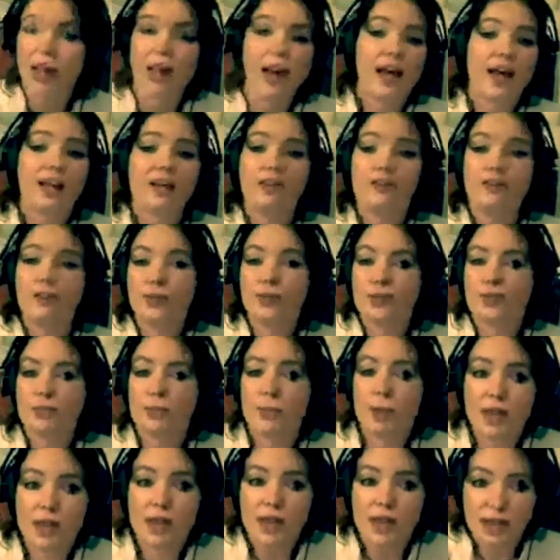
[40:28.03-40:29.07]
and for
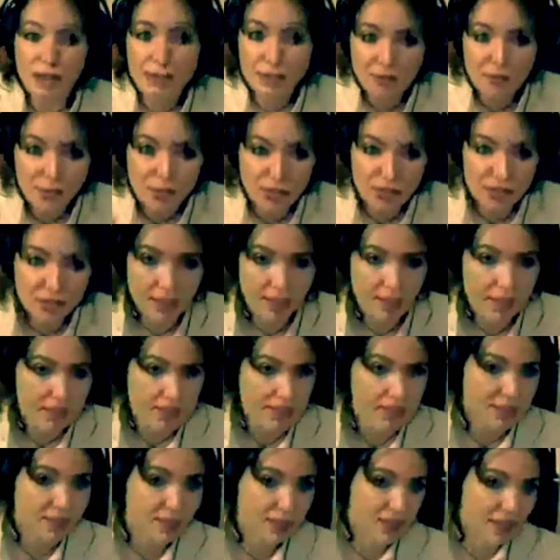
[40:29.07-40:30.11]
speaking for the
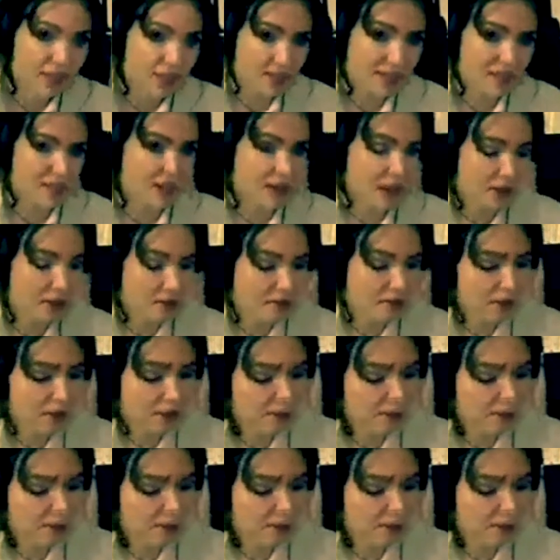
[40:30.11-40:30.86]
collective at this time.